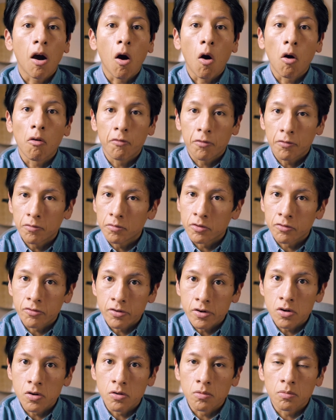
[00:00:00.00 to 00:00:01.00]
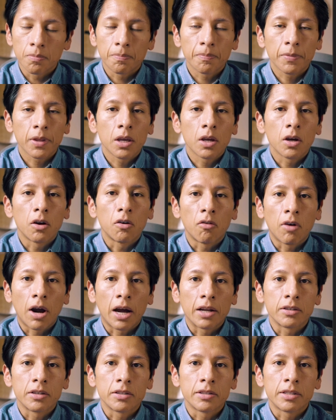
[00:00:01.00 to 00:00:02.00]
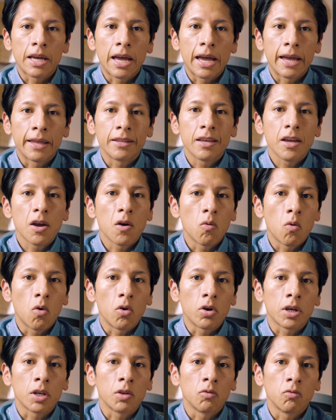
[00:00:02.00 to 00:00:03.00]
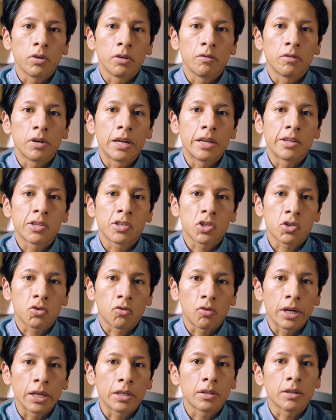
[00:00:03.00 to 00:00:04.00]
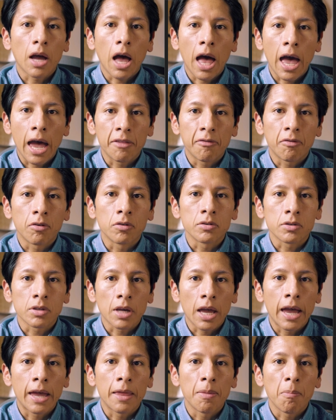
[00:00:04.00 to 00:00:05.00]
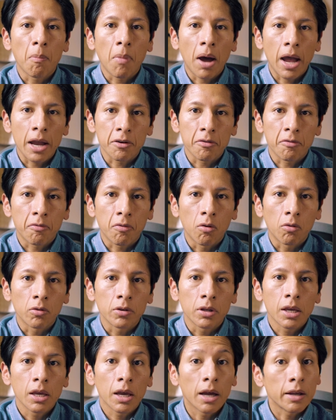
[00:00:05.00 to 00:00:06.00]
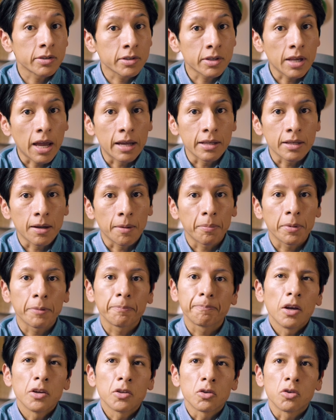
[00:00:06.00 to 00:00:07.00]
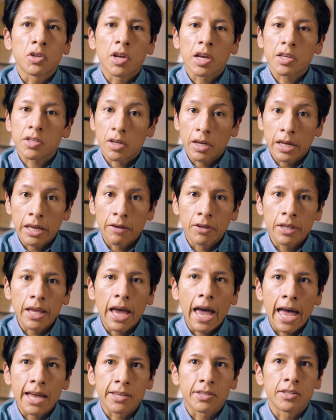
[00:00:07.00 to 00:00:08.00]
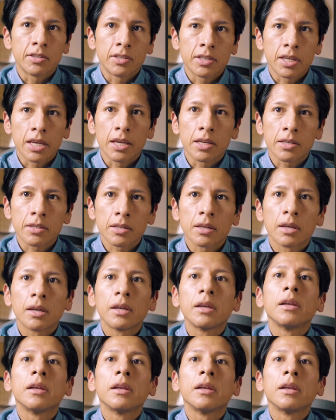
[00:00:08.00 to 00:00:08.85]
of the room, rather than working with a strict headphones and microphone setup. So just leave it as it is.